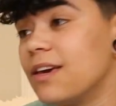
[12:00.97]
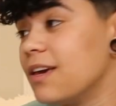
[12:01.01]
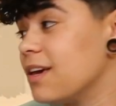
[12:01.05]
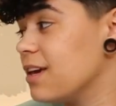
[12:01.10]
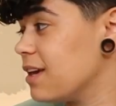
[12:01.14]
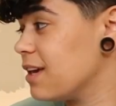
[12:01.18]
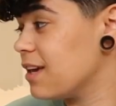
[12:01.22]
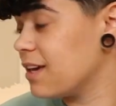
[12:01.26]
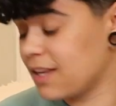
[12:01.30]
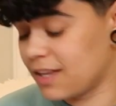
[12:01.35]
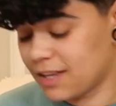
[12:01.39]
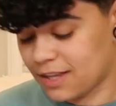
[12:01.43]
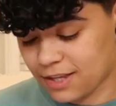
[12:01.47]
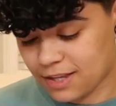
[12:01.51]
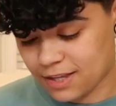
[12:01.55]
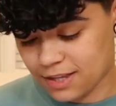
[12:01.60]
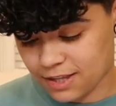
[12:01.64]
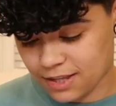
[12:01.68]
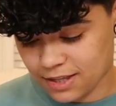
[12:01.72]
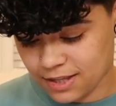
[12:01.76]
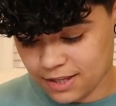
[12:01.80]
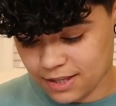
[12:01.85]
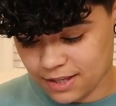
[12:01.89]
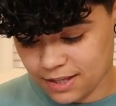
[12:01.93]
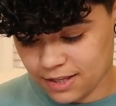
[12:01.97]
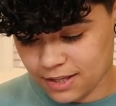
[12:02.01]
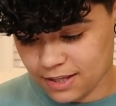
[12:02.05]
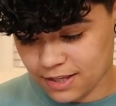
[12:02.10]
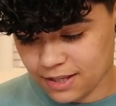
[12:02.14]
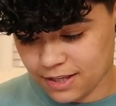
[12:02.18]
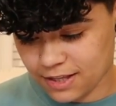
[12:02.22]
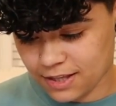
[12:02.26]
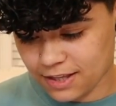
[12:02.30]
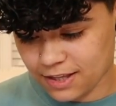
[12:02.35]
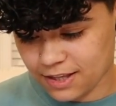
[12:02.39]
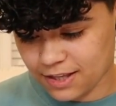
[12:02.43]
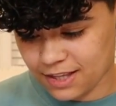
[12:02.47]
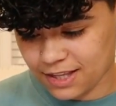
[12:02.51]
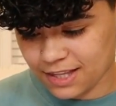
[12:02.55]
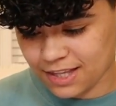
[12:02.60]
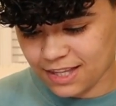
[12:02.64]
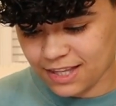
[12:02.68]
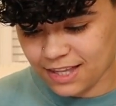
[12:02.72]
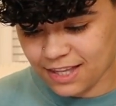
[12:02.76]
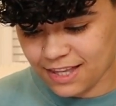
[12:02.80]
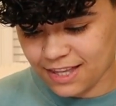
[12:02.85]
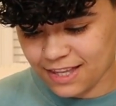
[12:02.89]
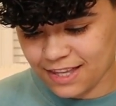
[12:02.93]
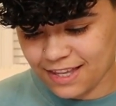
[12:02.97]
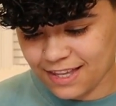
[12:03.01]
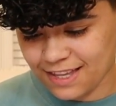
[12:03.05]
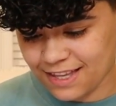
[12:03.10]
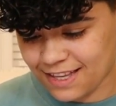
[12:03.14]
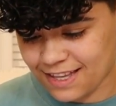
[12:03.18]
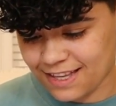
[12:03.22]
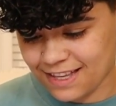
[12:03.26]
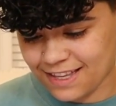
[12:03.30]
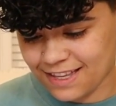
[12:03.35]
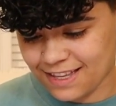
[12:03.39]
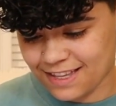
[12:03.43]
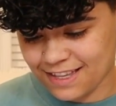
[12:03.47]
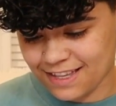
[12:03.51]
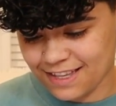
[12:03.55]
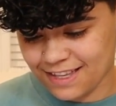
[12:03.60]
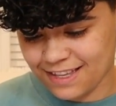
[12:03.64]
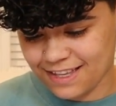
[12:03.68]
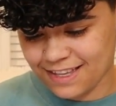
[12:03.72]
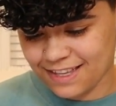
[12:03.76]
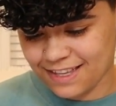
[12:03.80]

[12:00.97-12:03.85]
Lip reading: [no speech]